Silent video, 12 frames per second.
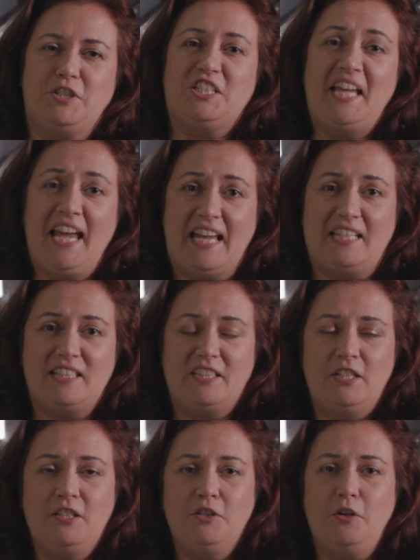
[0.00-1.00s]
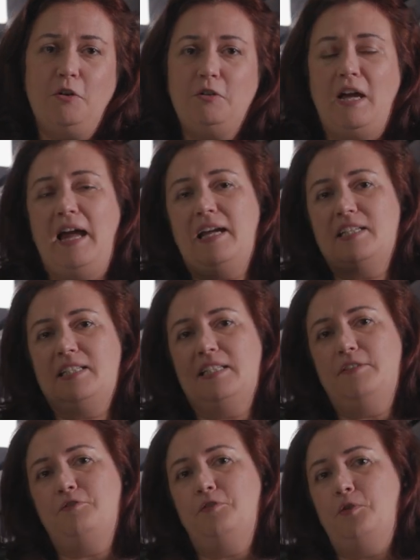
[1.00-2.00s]
a test, not
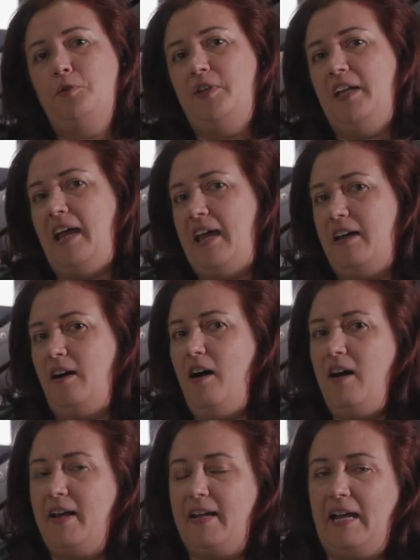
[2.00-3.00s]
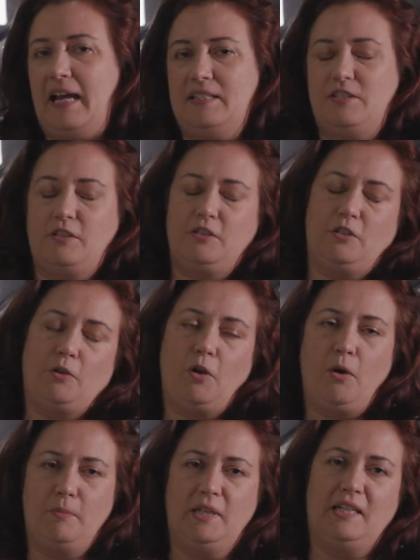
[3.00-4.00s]
actually for the A I, as so
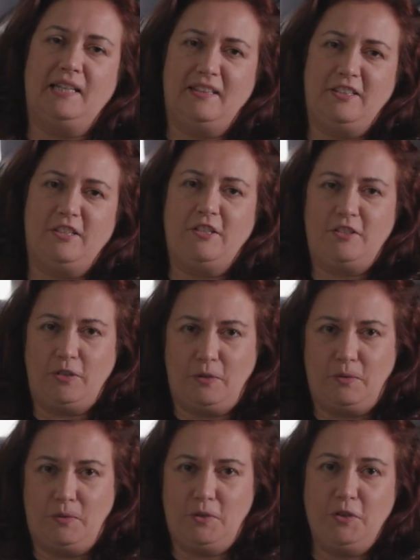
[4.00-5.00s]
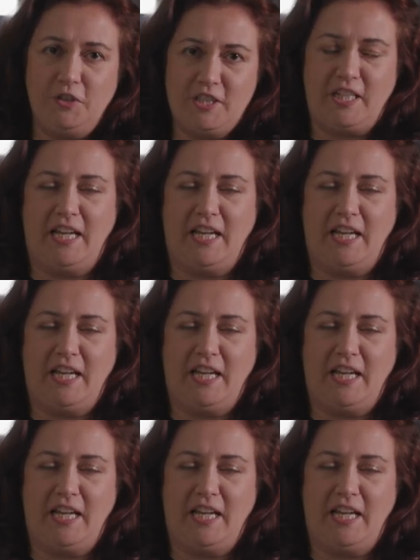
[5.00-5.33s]
commonly in the so-called Turing